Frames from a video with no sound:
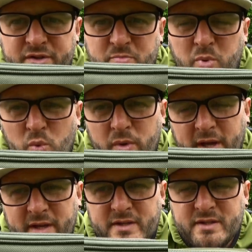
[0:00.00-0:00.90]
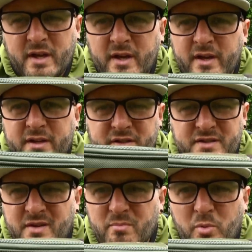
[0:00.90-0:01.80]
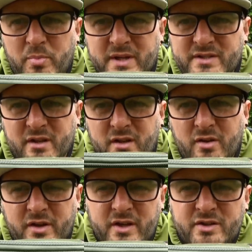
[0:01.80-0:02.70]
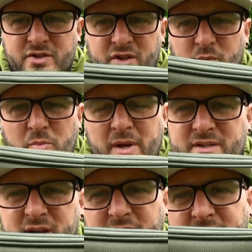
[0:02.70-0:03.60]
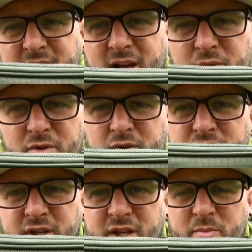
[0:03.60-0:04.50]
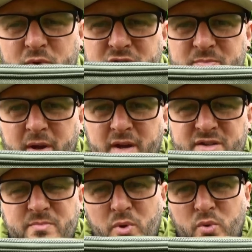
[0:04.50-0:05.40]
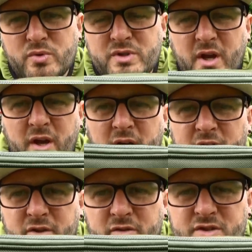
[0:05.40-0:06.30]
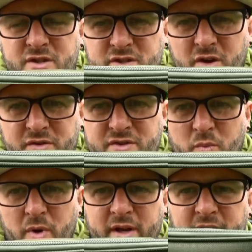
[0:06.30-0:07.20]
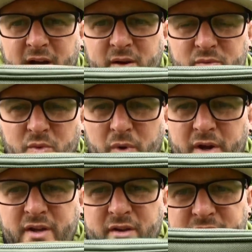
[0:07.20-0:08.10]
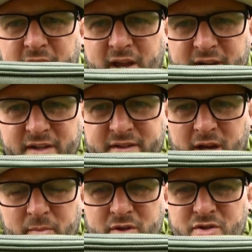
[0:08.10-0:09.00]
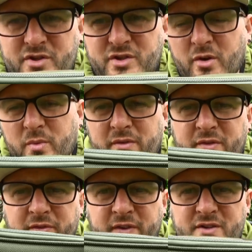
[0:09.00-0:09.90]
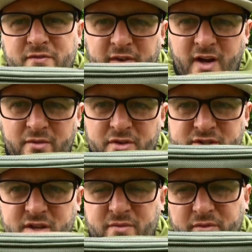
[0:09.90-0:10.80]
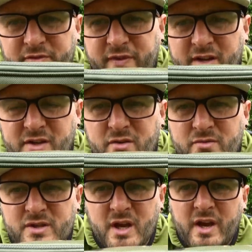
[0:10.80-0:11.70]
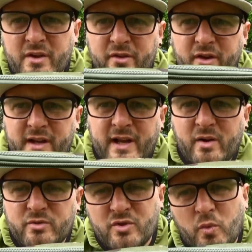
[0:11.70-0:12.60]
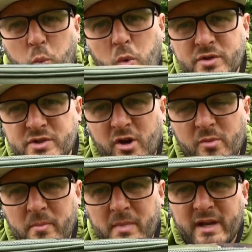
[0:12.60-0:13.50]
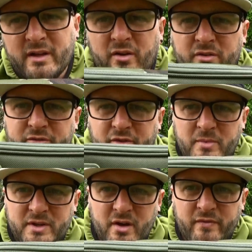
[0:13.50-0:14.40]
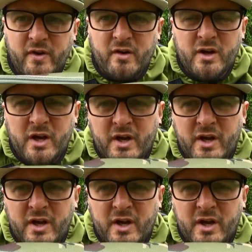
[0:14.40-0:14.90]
spool case is a simple piece of luggage that will basically allow you to keep your spare spools nice and tucked away, out the way of any damage. So if you fish various different venues that allow sort of one type of main line from another,